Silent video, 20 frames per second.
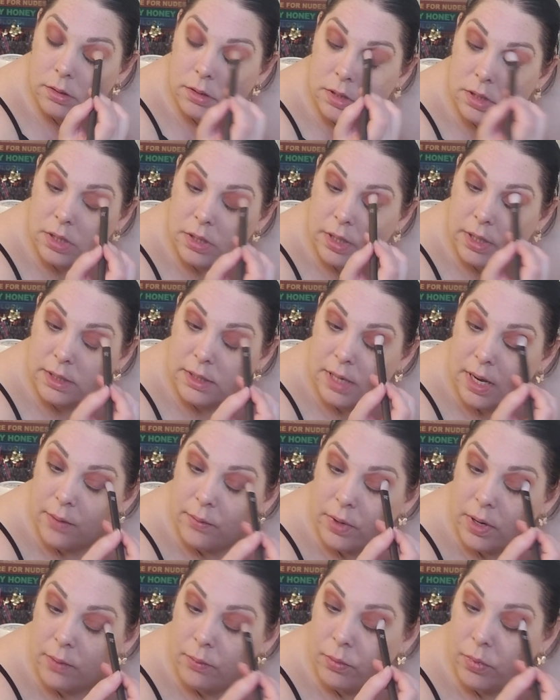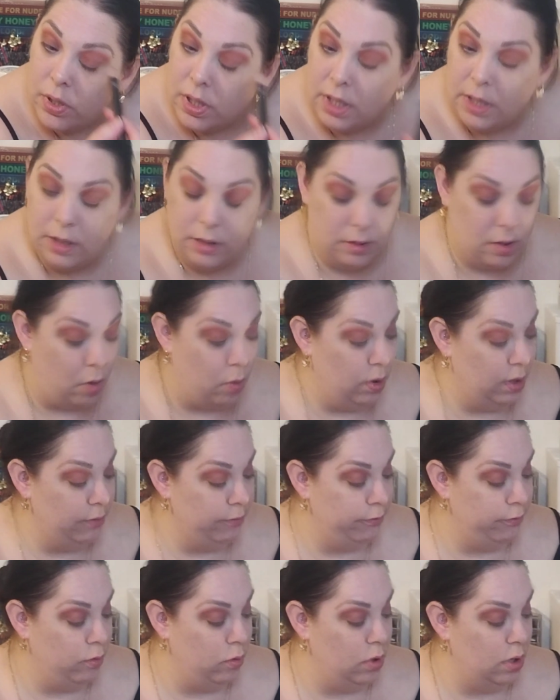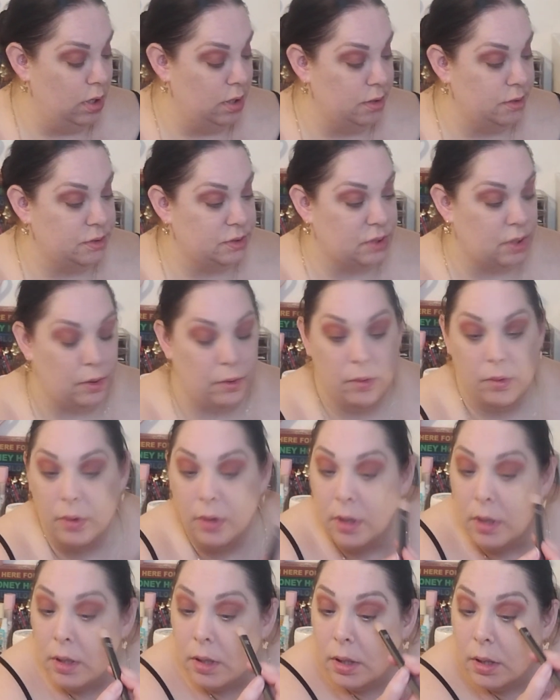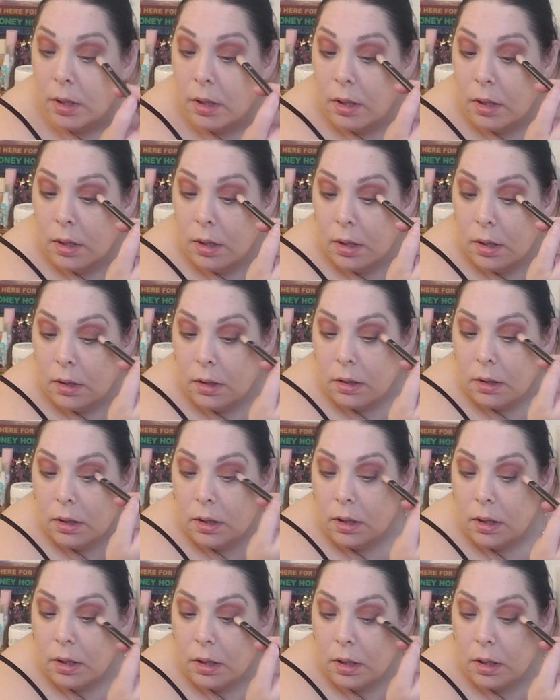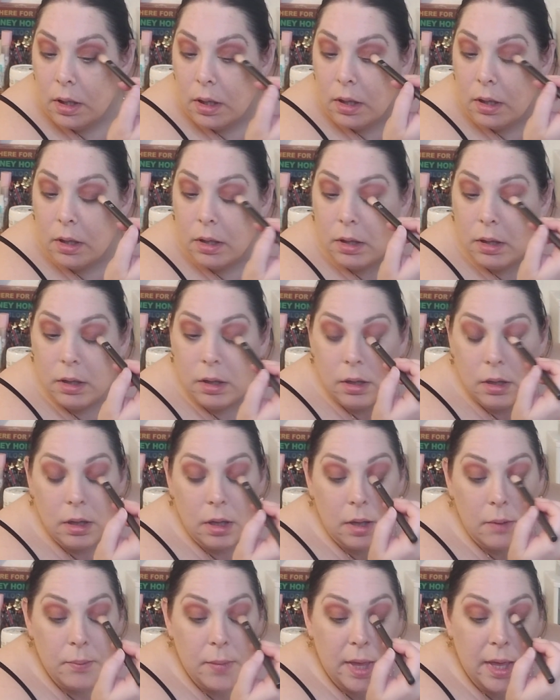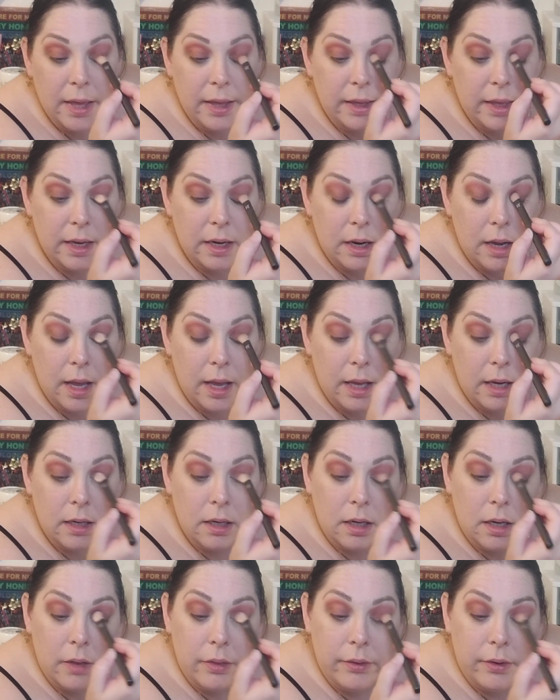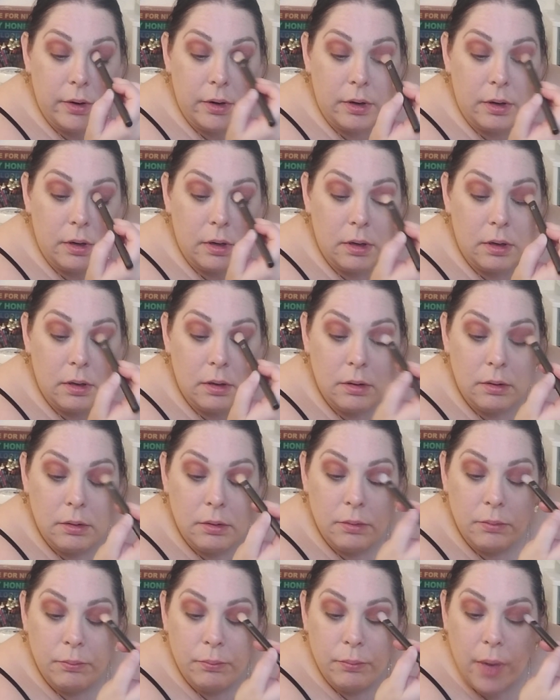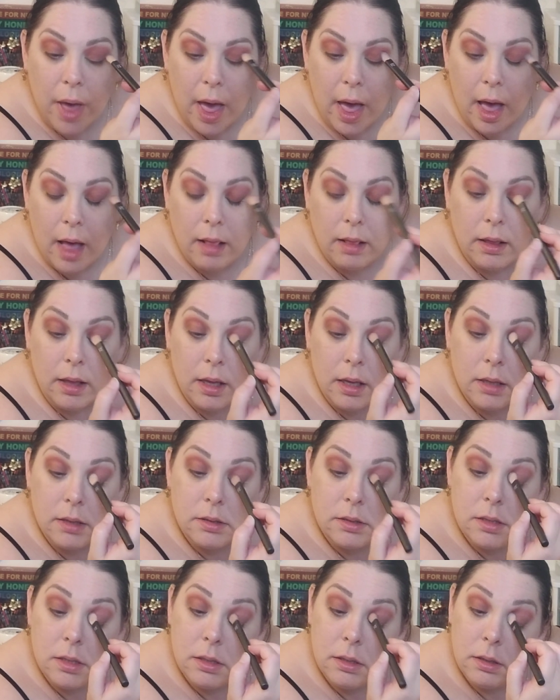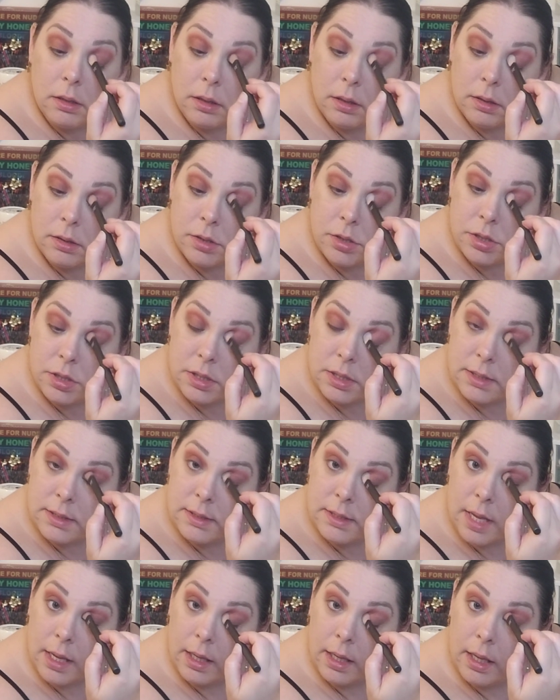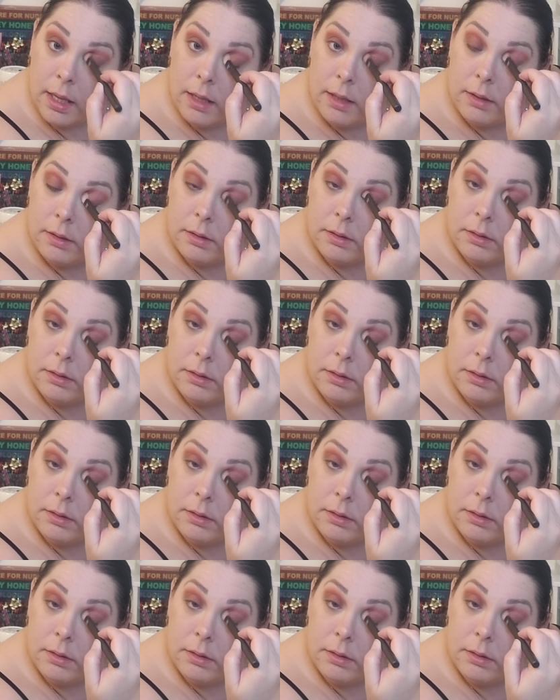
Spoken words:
So that's not what I'm really going for. So I may get another palette in just a second.